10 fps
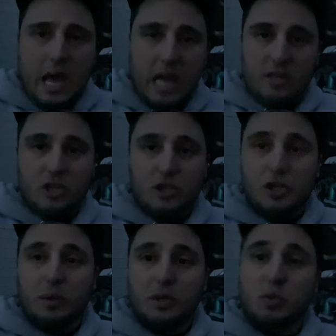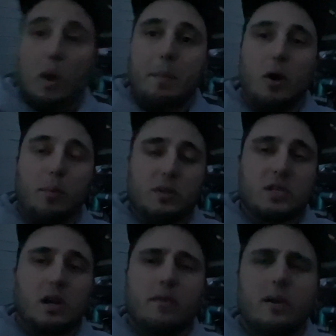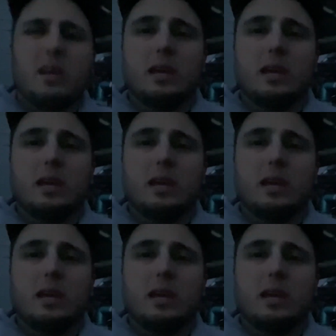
and just doing the swap helper stuff.